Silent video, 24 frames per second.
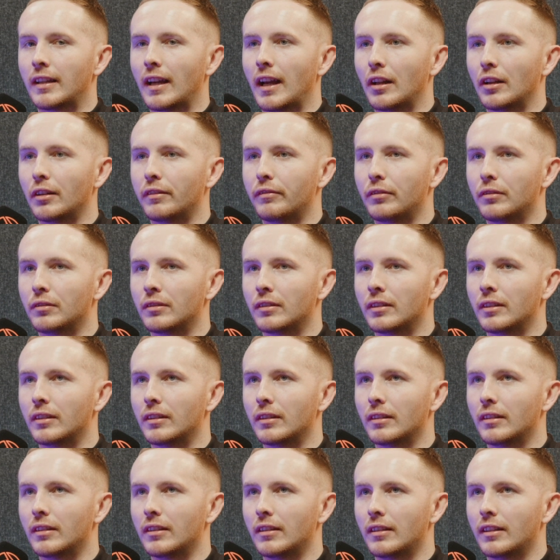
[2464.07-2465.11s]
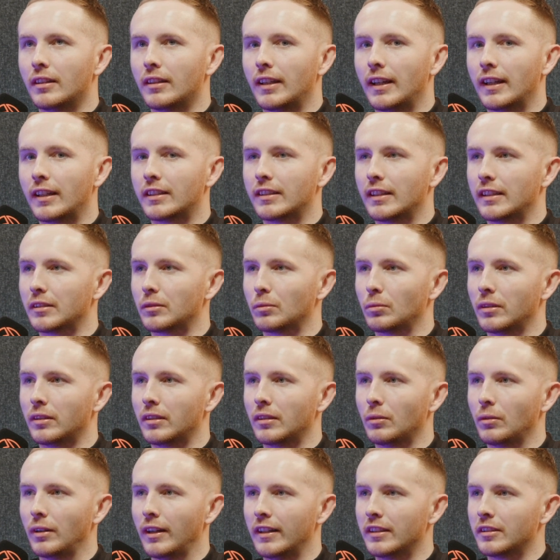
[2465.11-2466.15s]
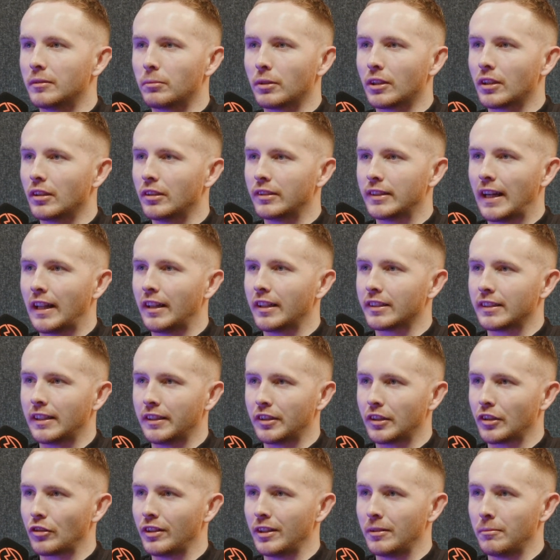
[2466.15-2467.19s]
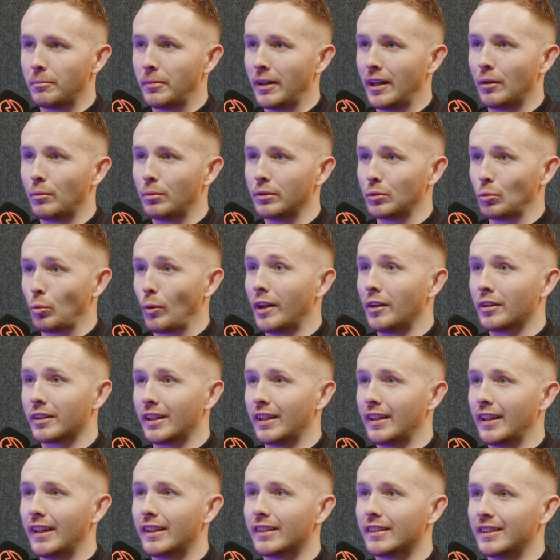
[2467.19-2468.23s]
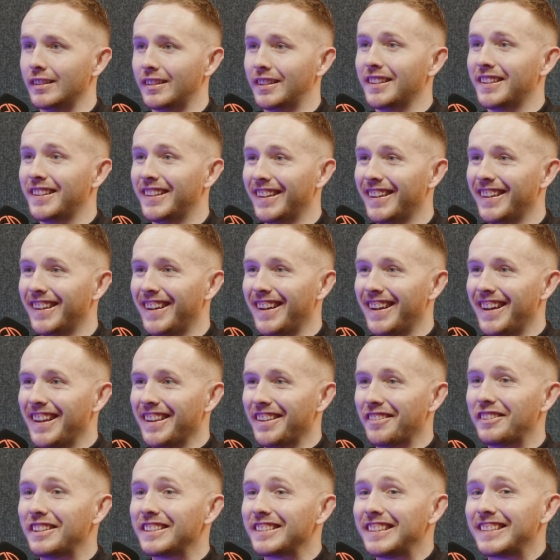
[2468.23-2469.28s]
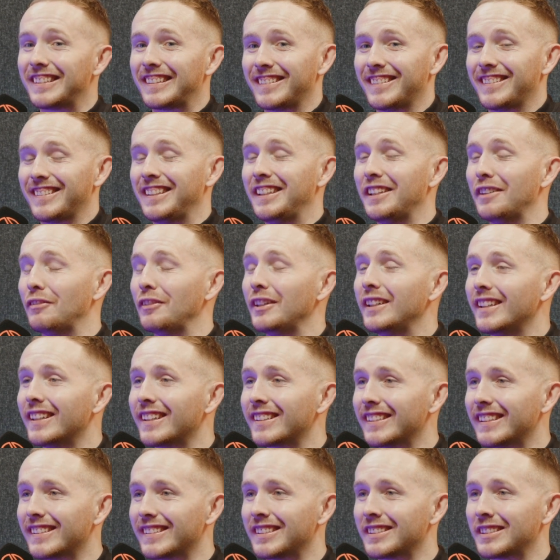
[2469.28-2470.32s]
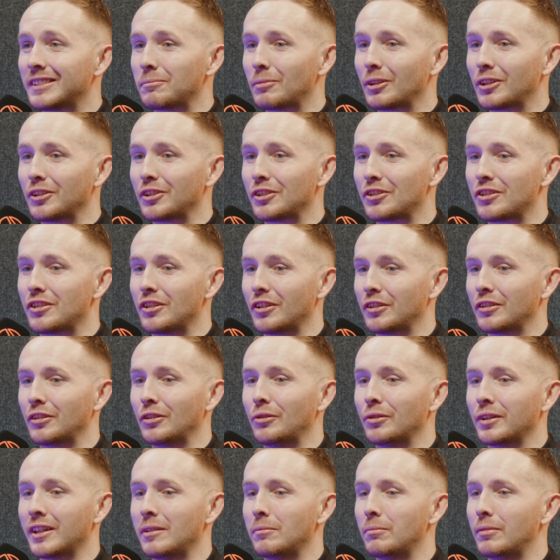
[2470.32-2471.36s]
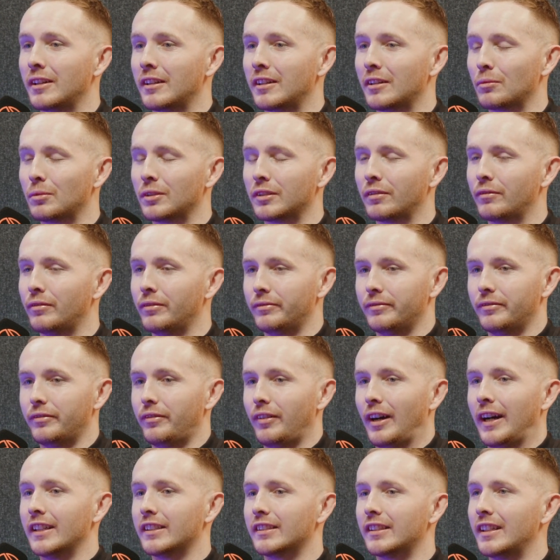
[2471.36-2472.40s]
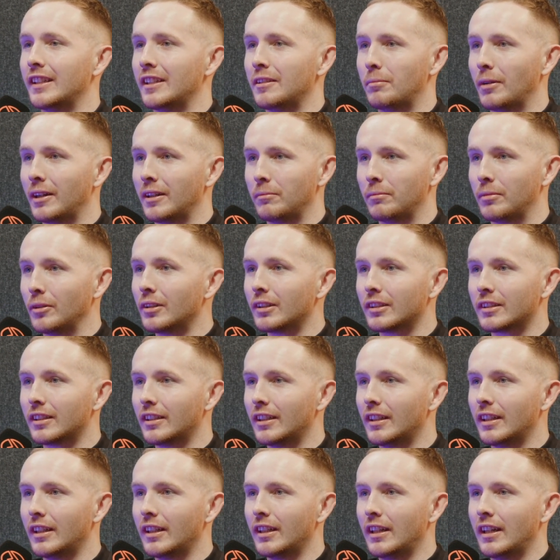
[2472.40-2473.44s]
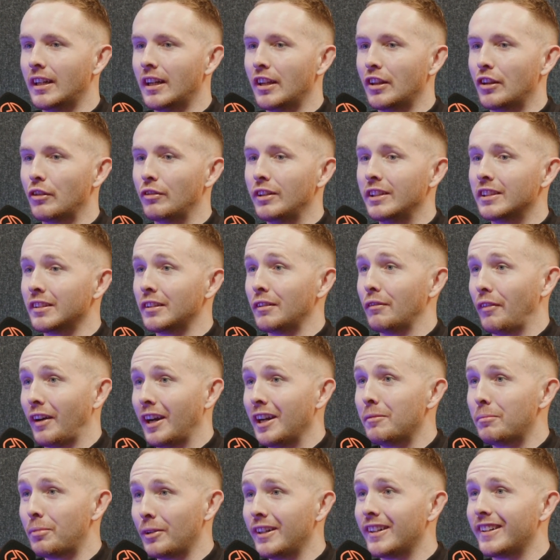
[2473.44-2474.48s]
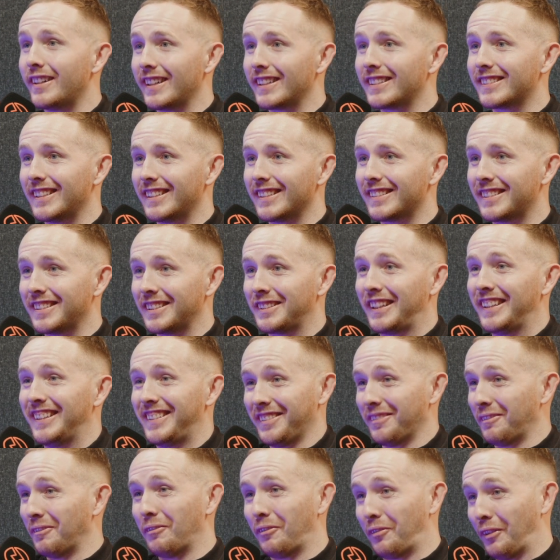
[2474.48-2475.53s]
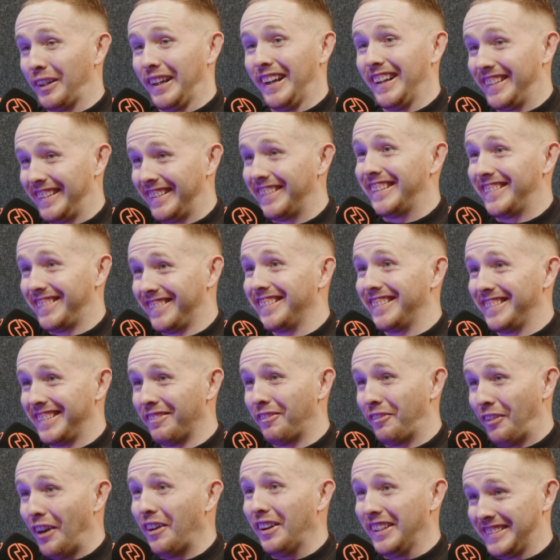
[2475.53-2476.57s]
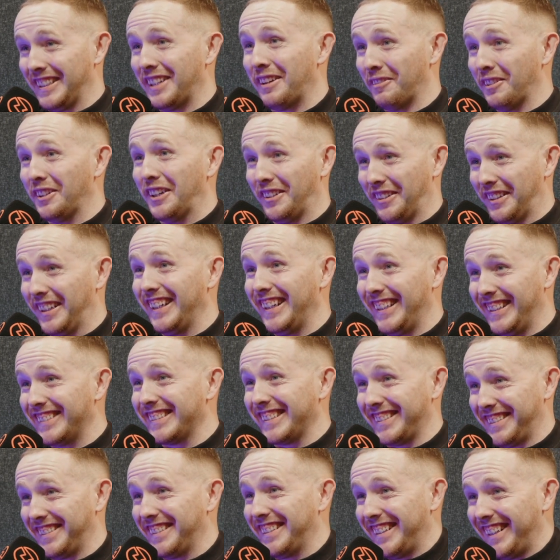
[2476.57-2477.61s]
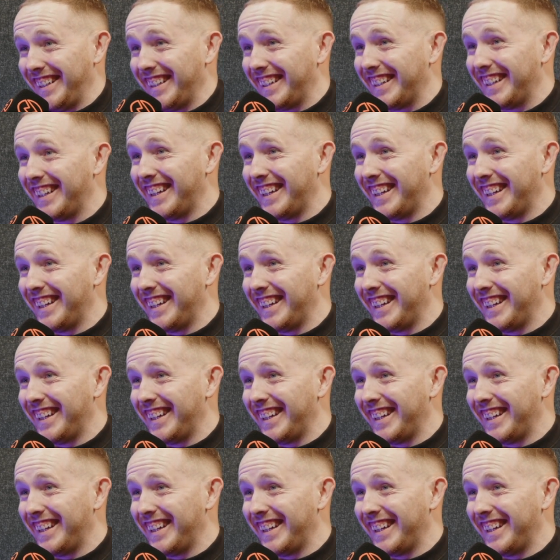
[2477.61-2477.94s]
telephone exists isn't because Alexander Graham Bell was well-connected. The reason the TV exists isn't because John Logie Baird was fascinated by books. The reason the vibrator exists is for a very similar reason, right?